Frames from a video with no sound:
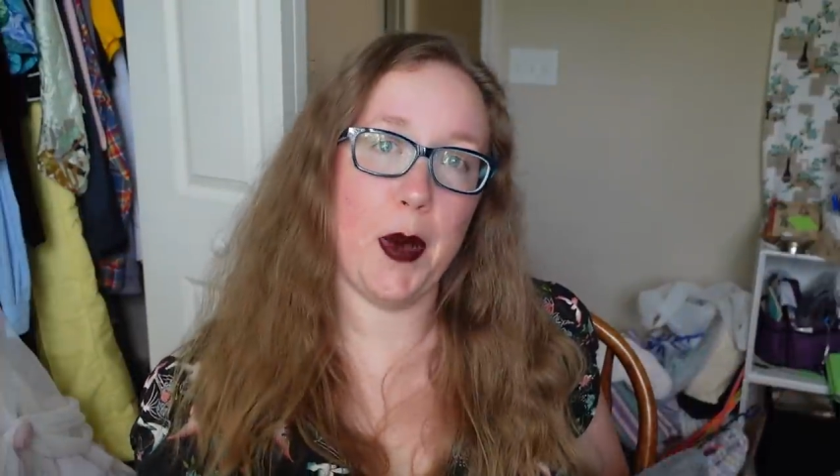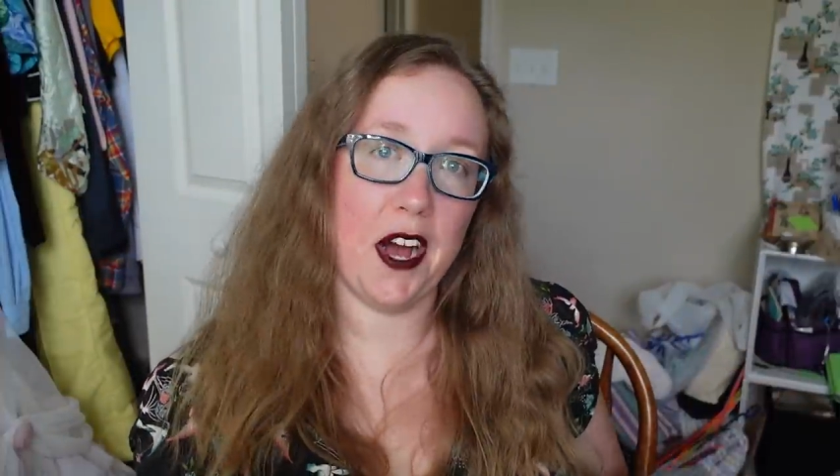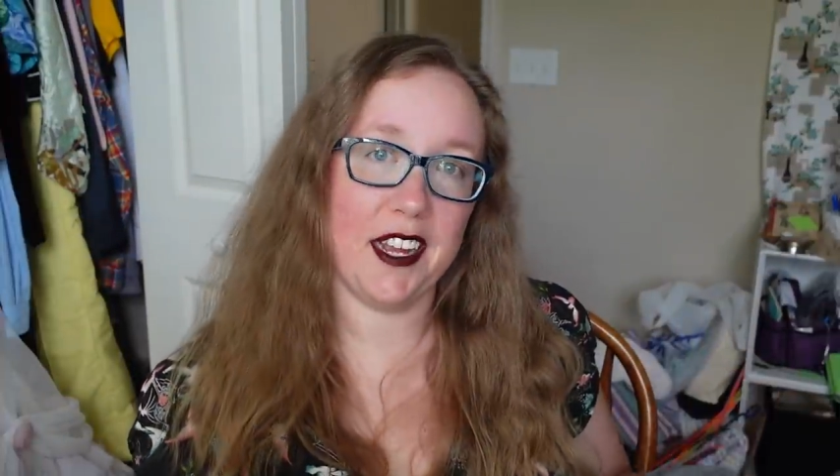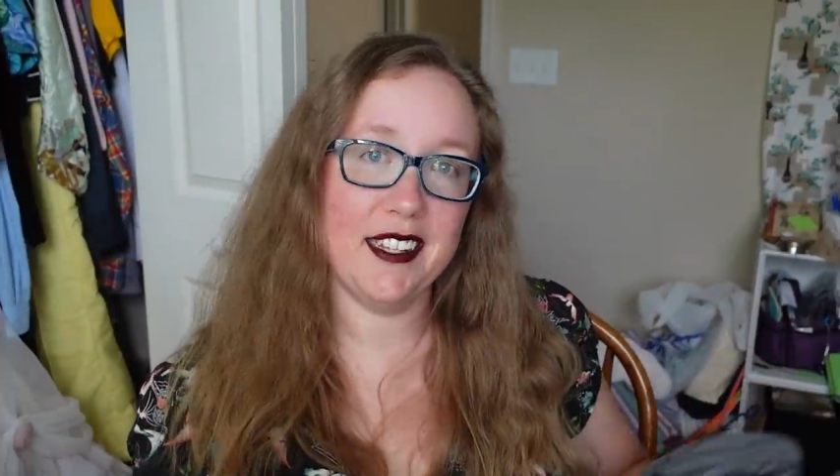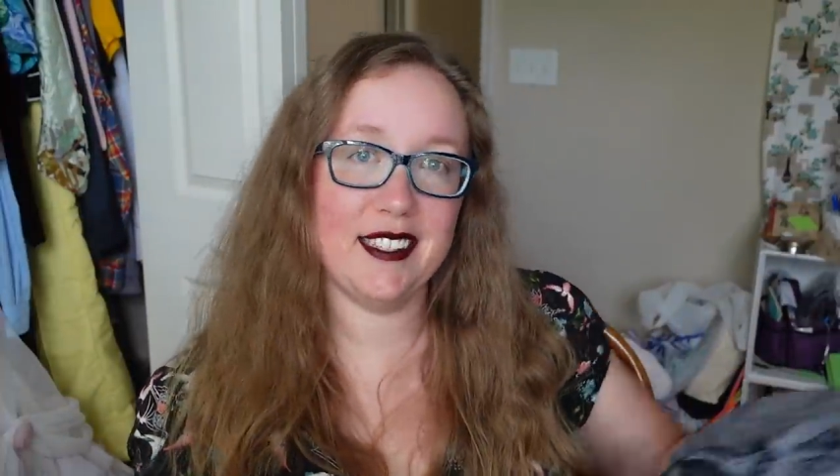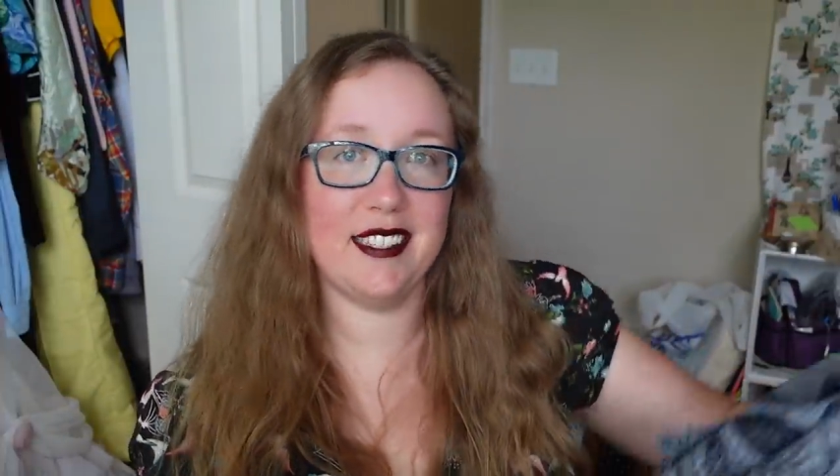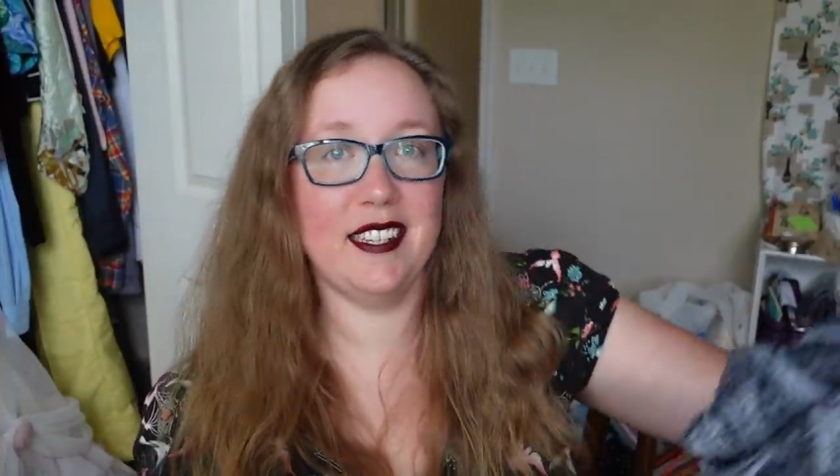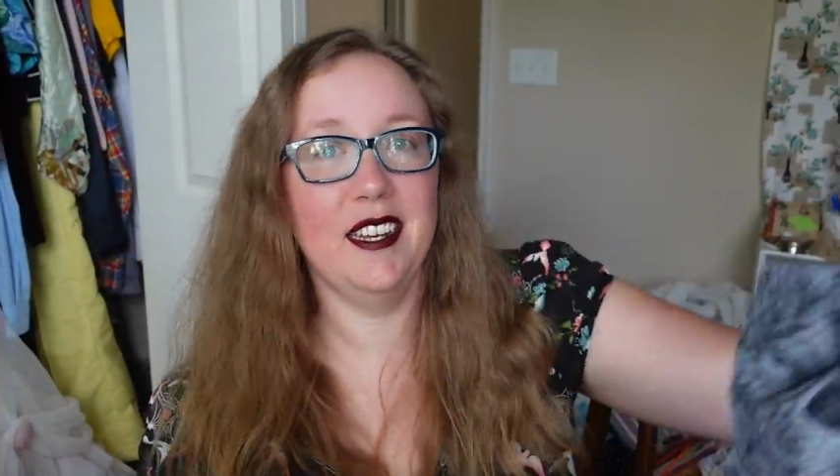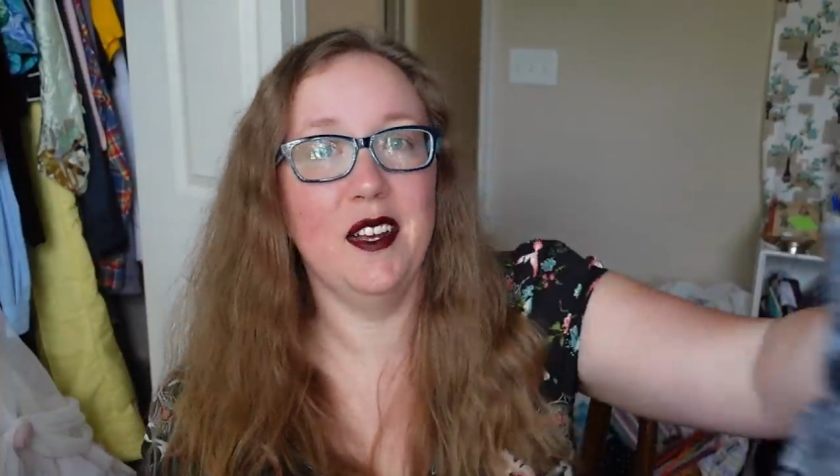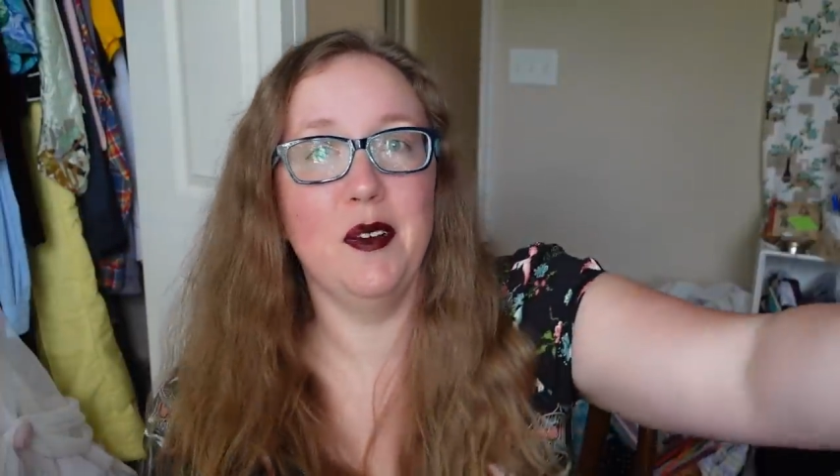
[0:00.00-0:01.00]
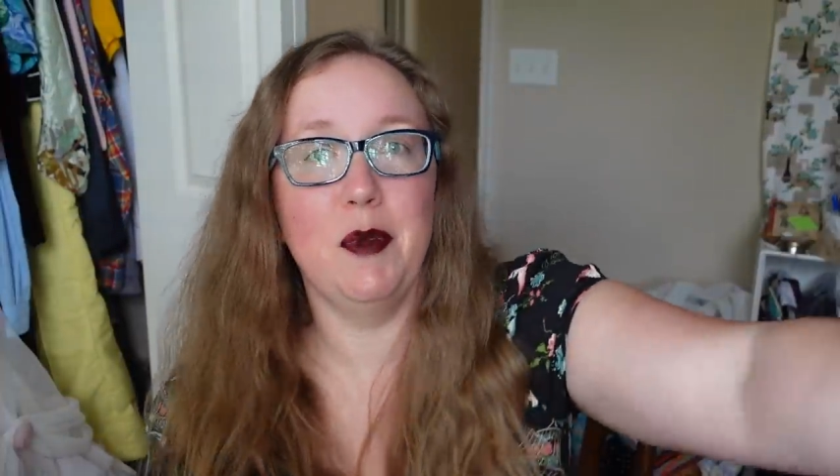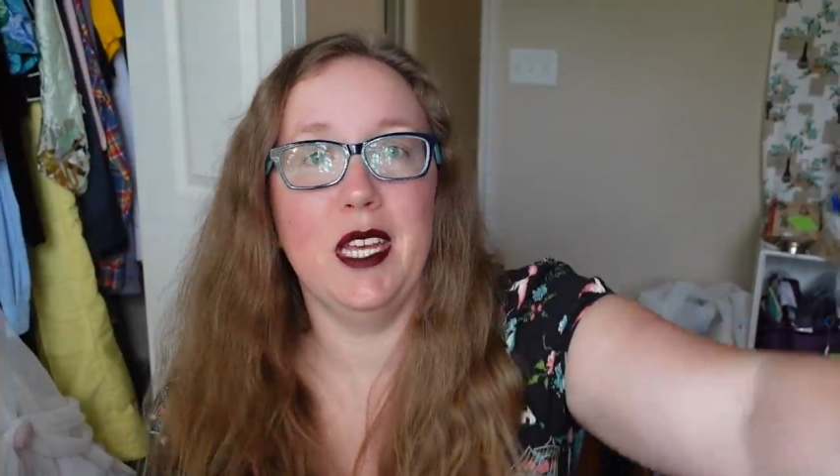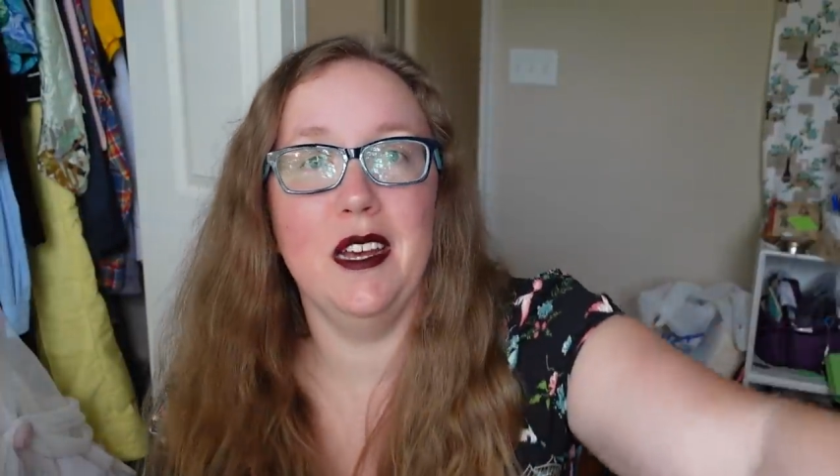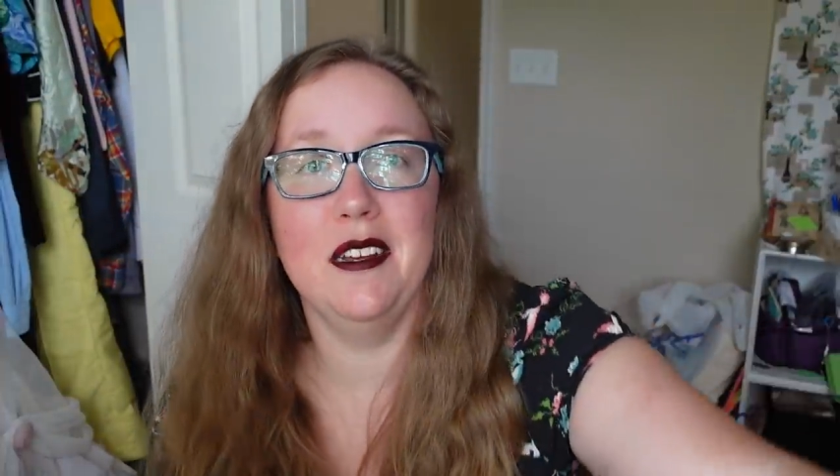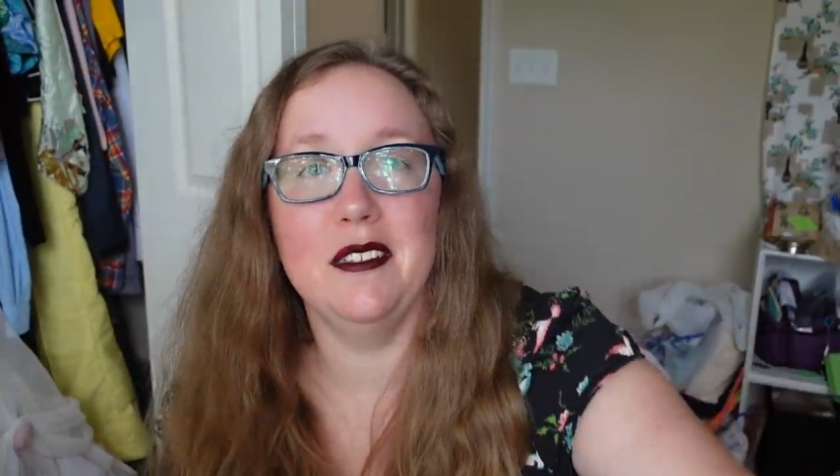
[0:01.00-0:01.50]
pockets
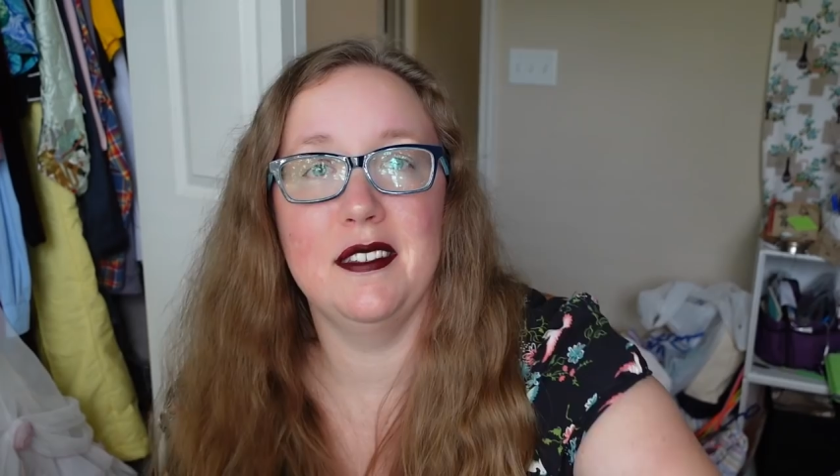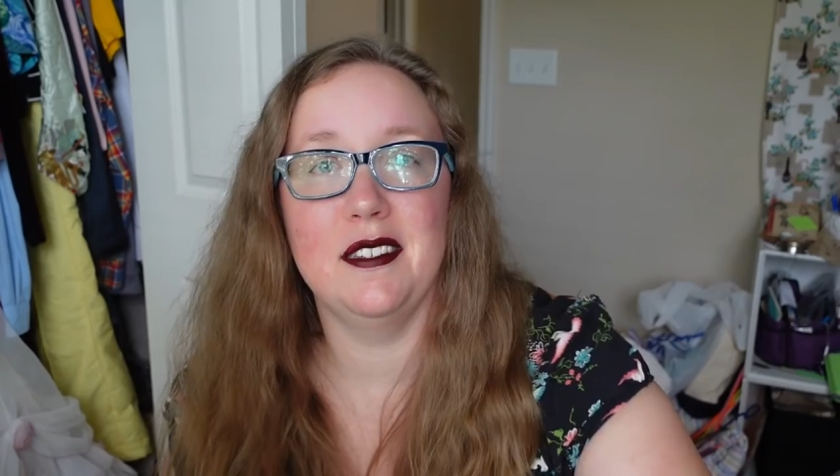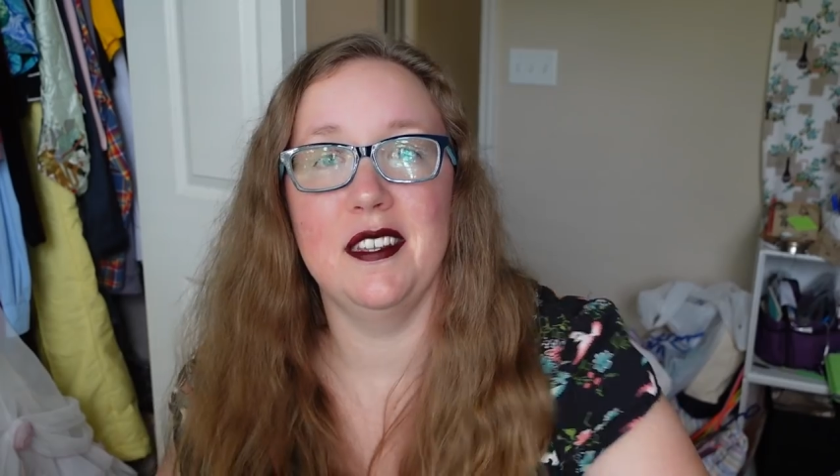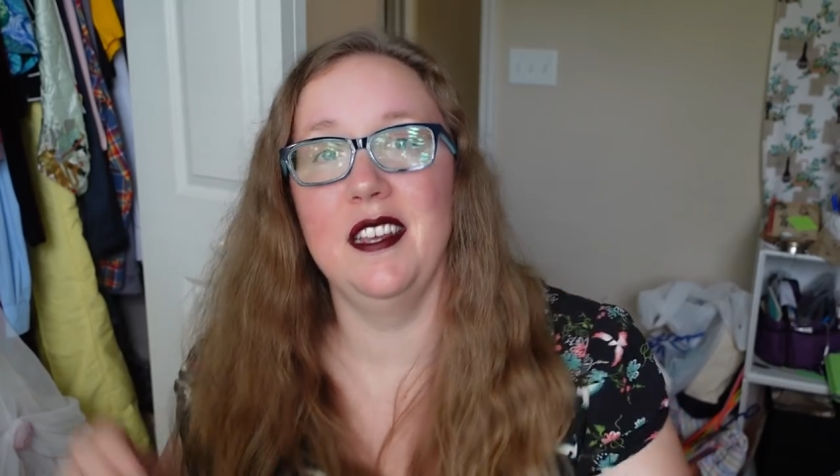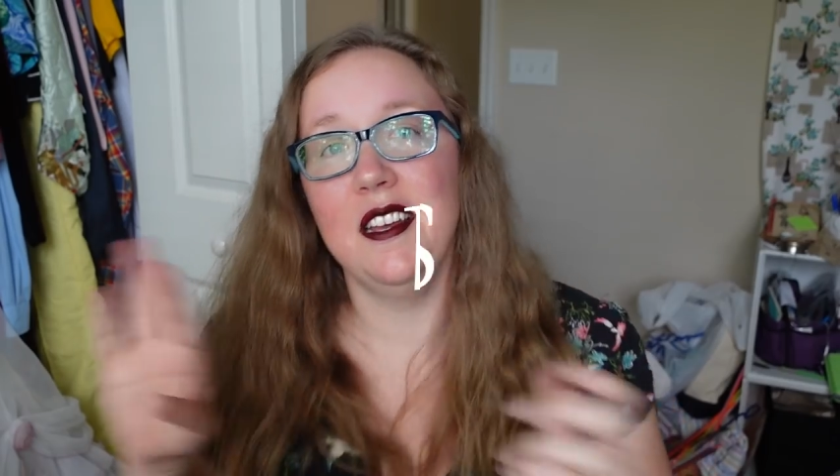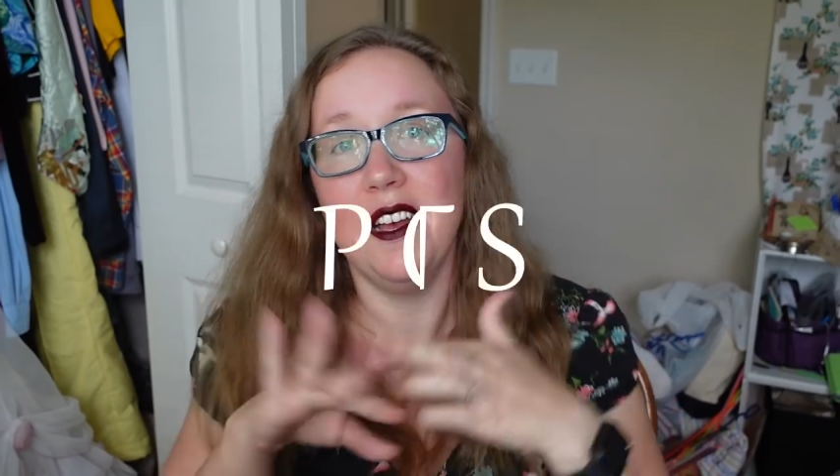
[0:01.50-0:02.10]
because